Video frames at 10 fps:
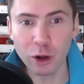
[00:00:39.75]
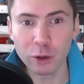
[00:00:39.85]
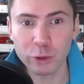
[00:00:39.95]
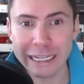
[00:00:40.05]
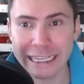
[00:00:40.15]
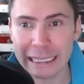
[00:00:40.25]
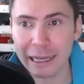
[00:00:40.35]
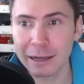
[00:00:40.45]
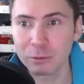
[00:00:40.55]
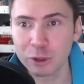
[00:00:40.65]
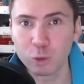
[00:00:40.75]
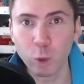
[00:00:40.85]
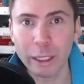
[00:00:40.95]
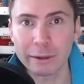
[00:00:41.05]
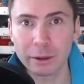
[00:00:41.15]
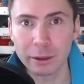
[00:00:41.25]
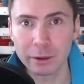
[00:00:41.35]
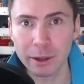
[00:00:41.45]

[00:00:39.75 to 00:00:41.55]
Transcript: already comes with